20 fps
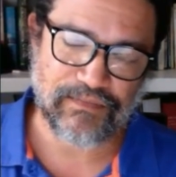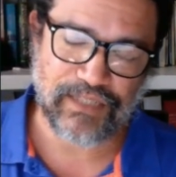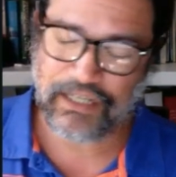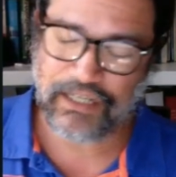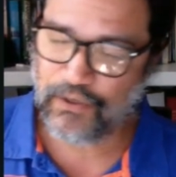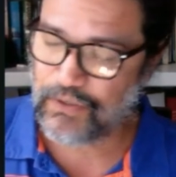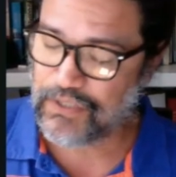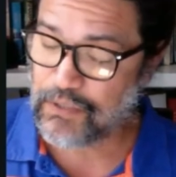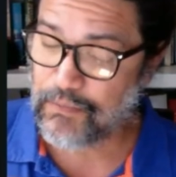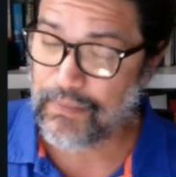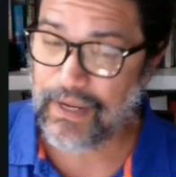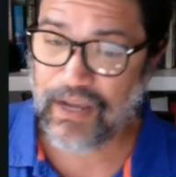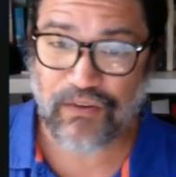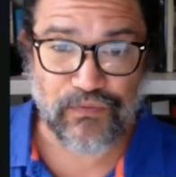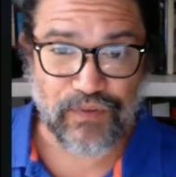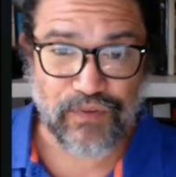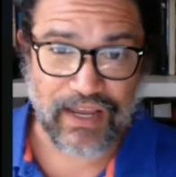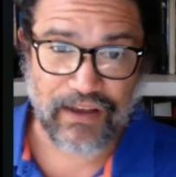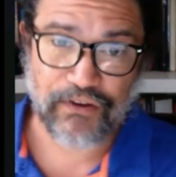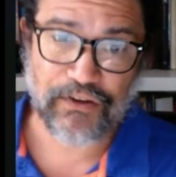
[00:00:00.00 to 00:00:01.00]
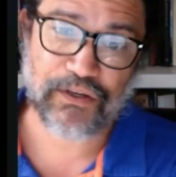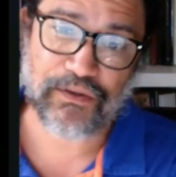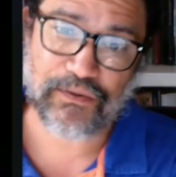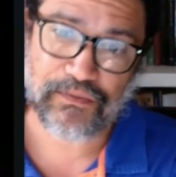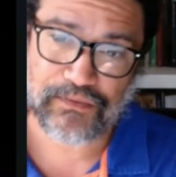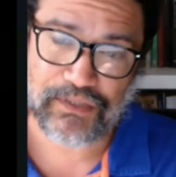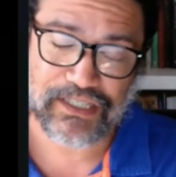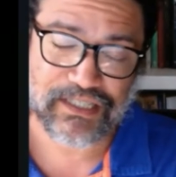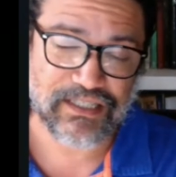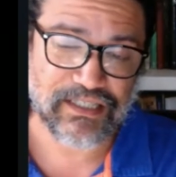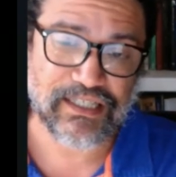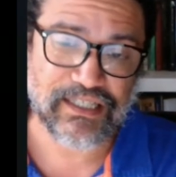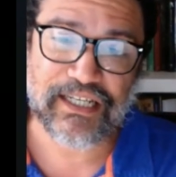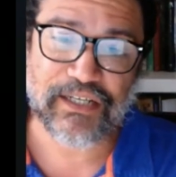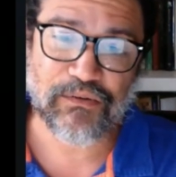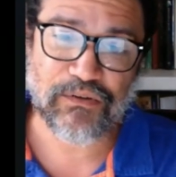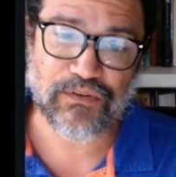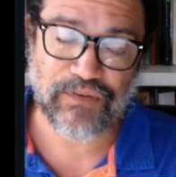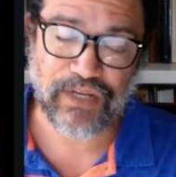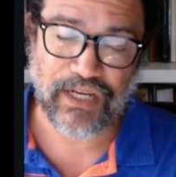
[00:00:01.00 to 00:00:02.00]
It's about value. It's leading
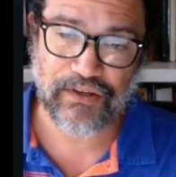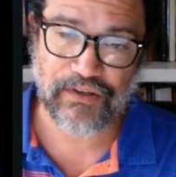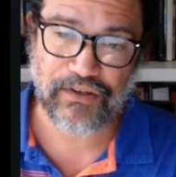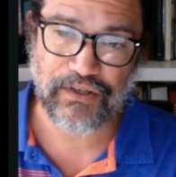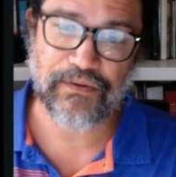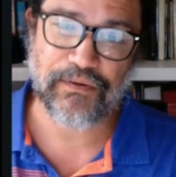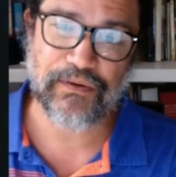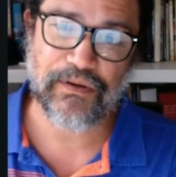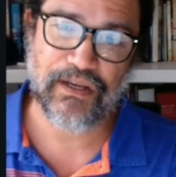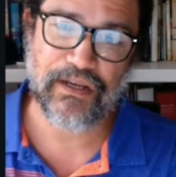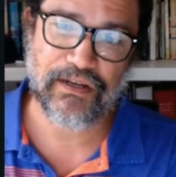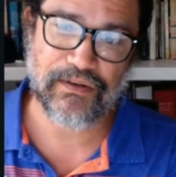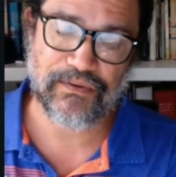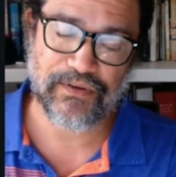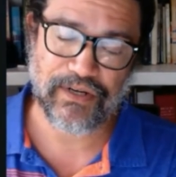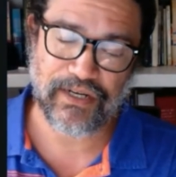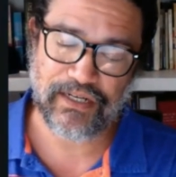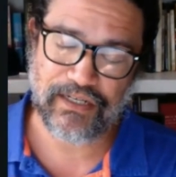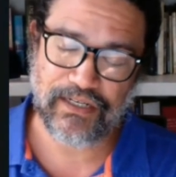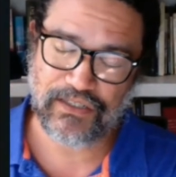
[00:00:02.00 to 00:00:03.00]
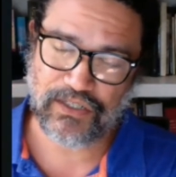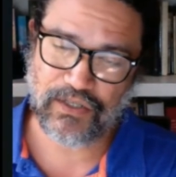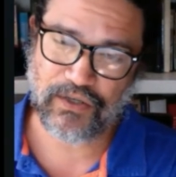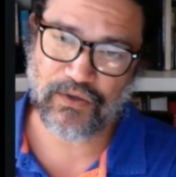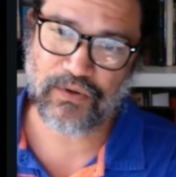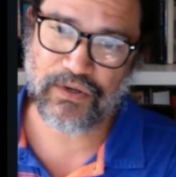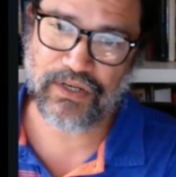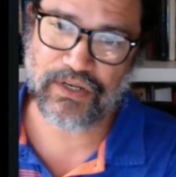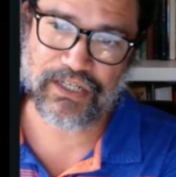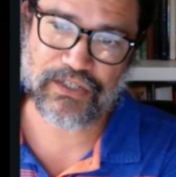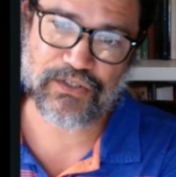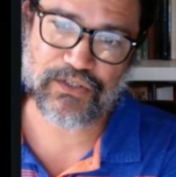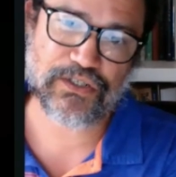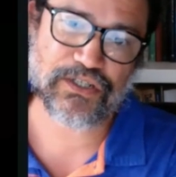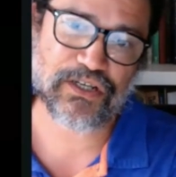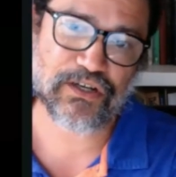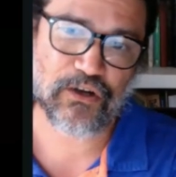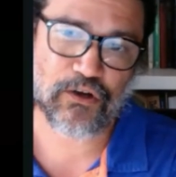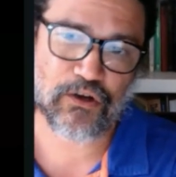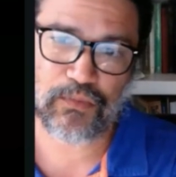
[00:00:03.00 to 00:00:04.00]
with value, right? And so an
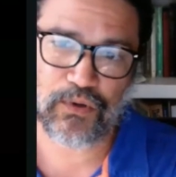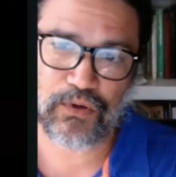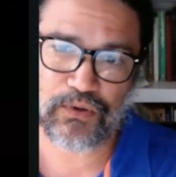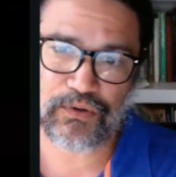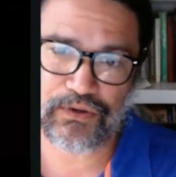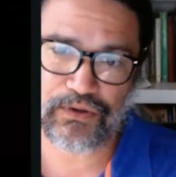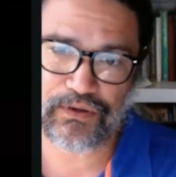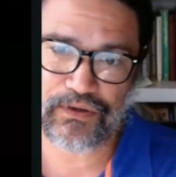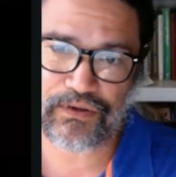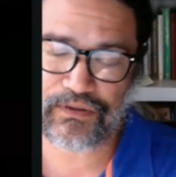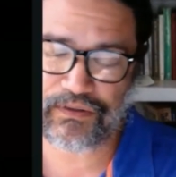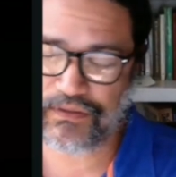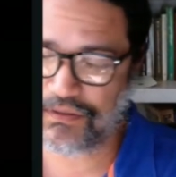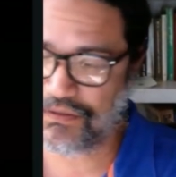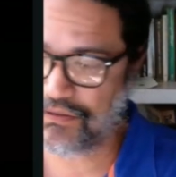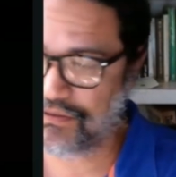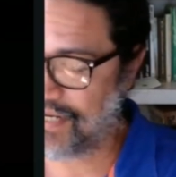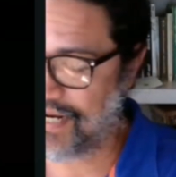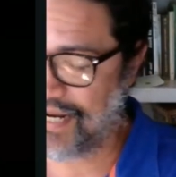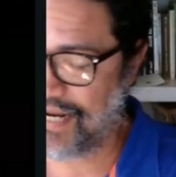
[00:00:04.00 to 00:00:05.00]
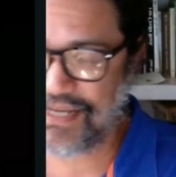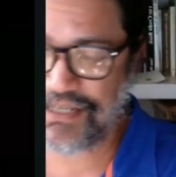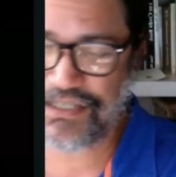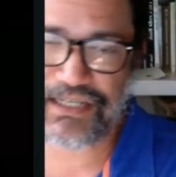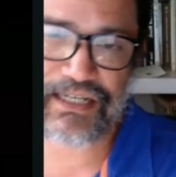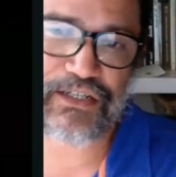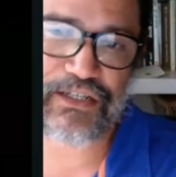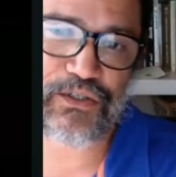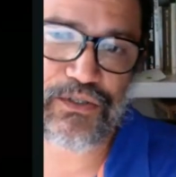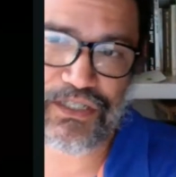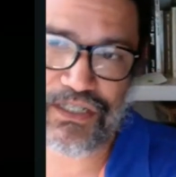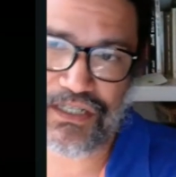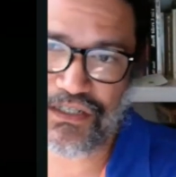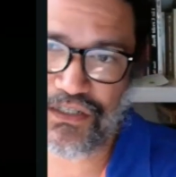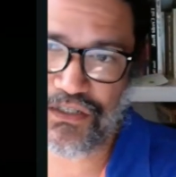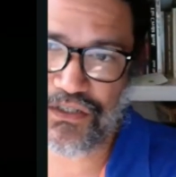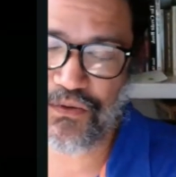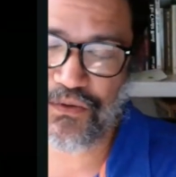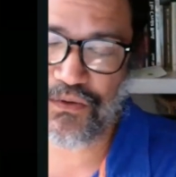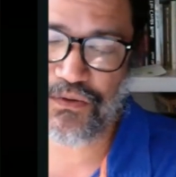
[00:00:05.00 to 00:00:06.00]
interested homeowner that has an interest in
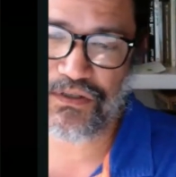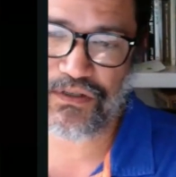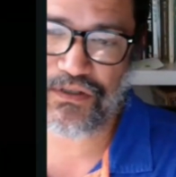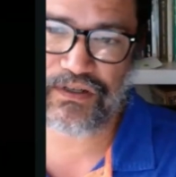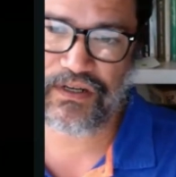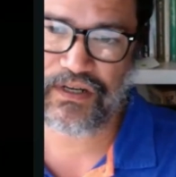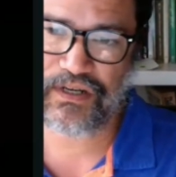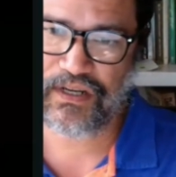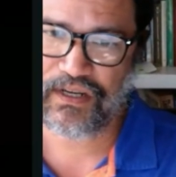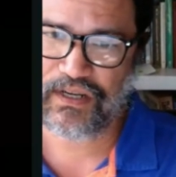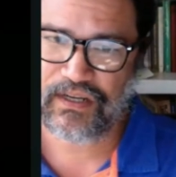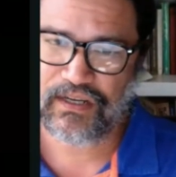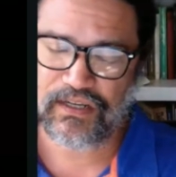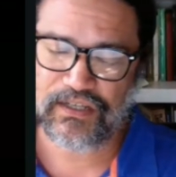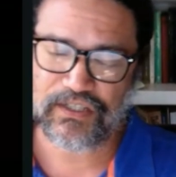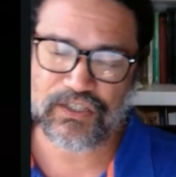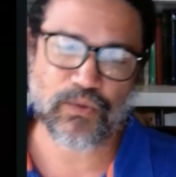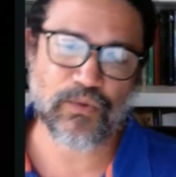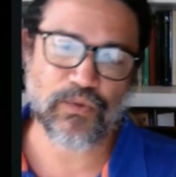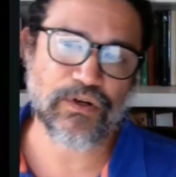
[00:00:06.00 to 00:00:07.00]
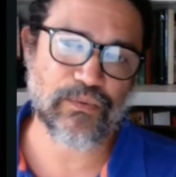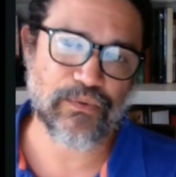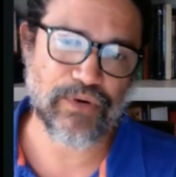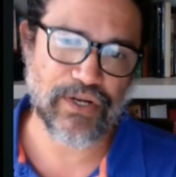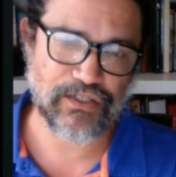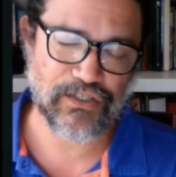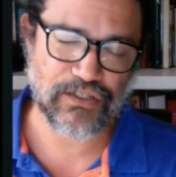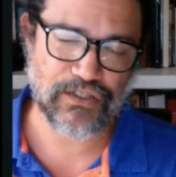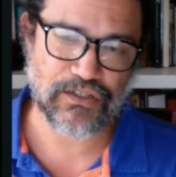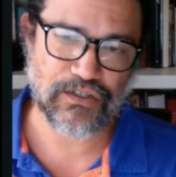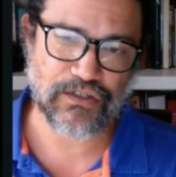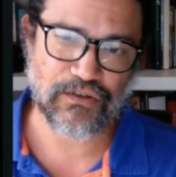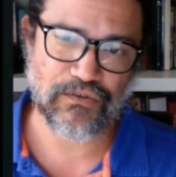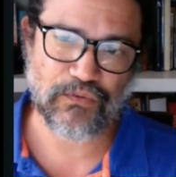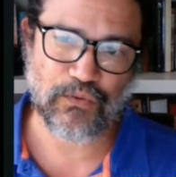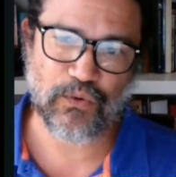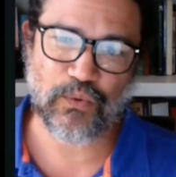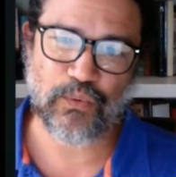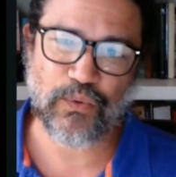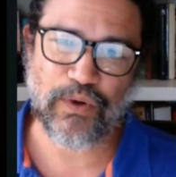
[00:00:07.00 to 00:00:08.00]
solar is going to register
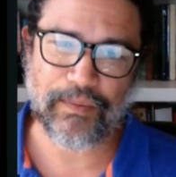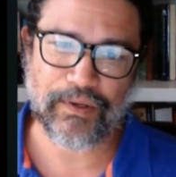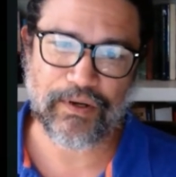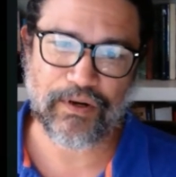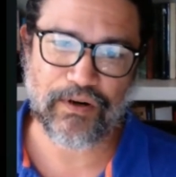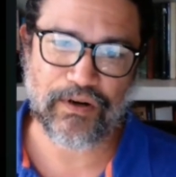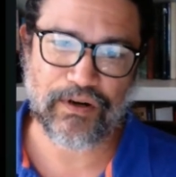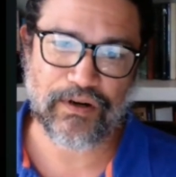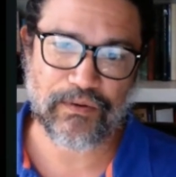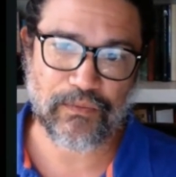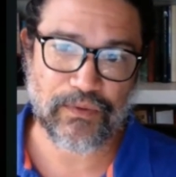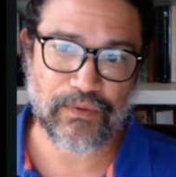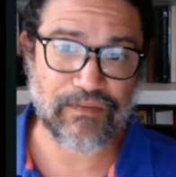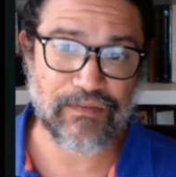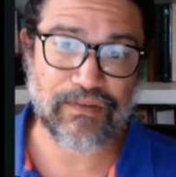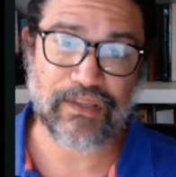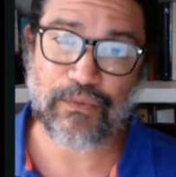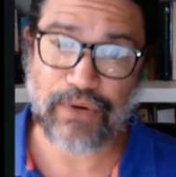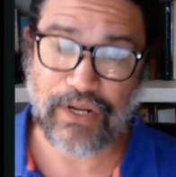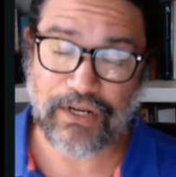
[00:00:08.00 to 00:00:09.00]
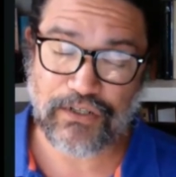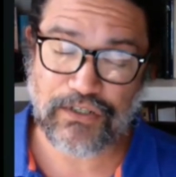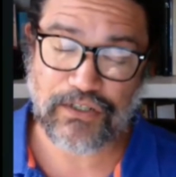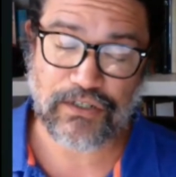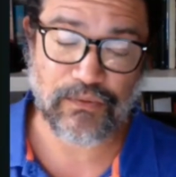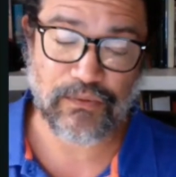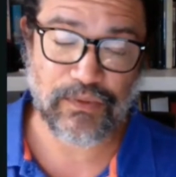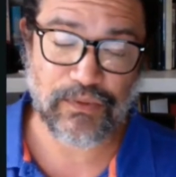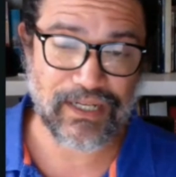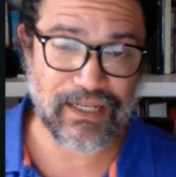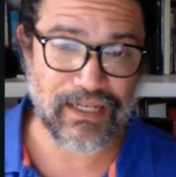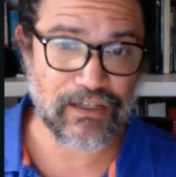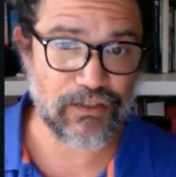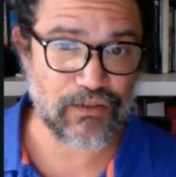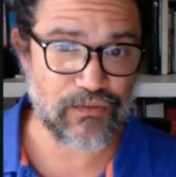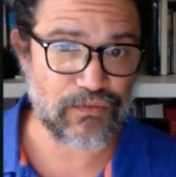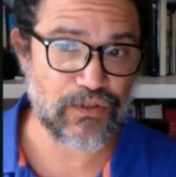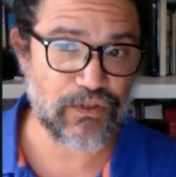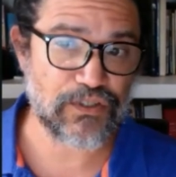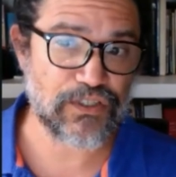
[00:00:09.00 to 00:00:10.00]
for a webinar. Whenever they register, we get a good
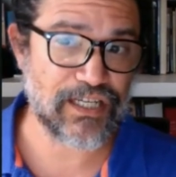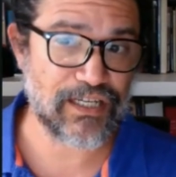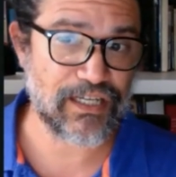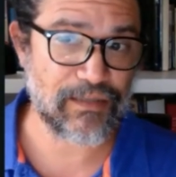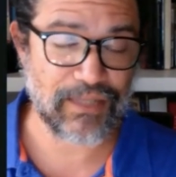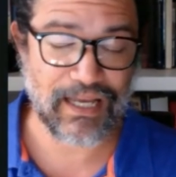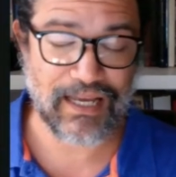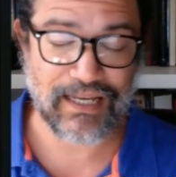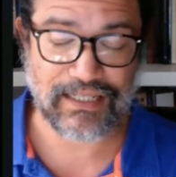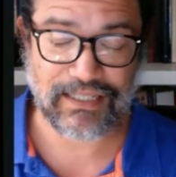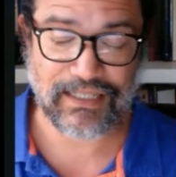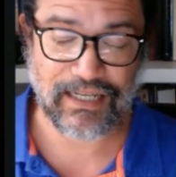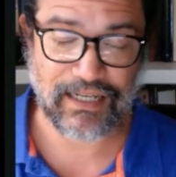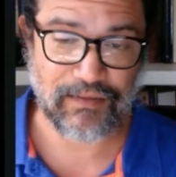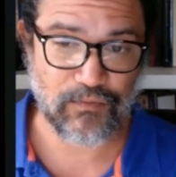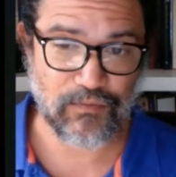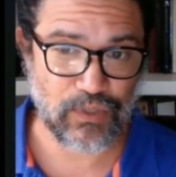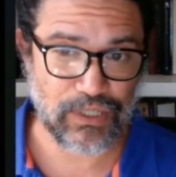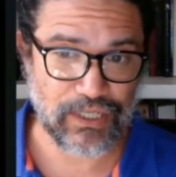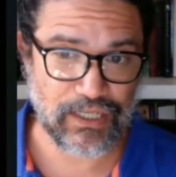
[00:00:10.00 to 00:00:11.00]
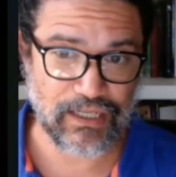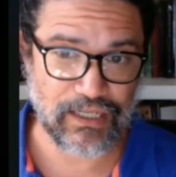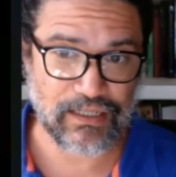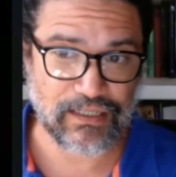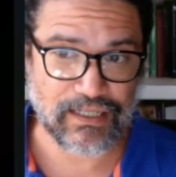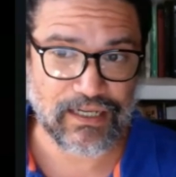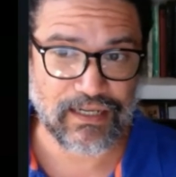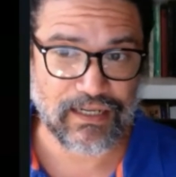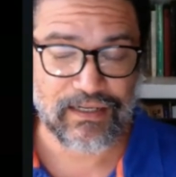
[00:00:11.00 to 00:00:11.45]
first name, last name. We get,